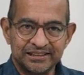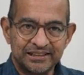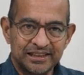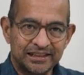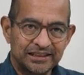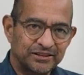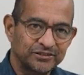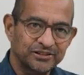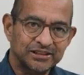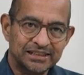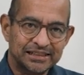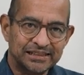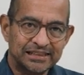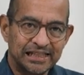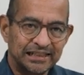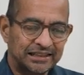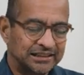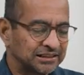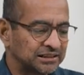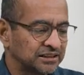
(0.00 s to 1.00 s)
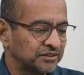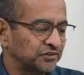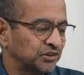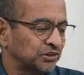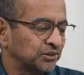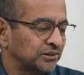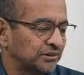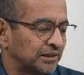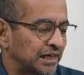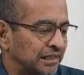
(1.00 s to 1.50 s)
that there was a slight shift
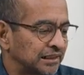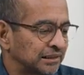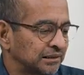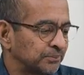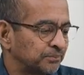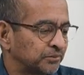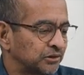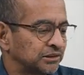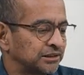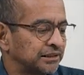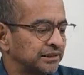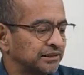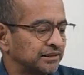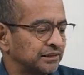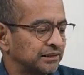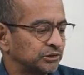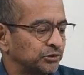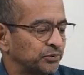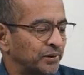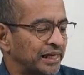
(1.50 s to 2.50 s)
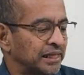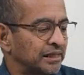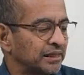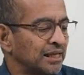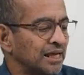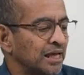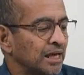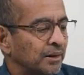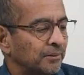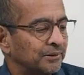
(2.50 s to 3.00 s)
to the right in the posterior as well,
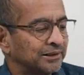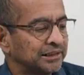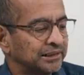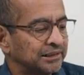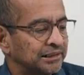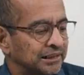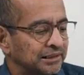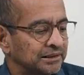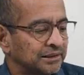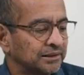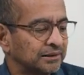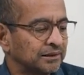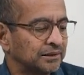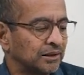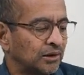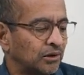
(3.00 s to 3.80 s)
but the data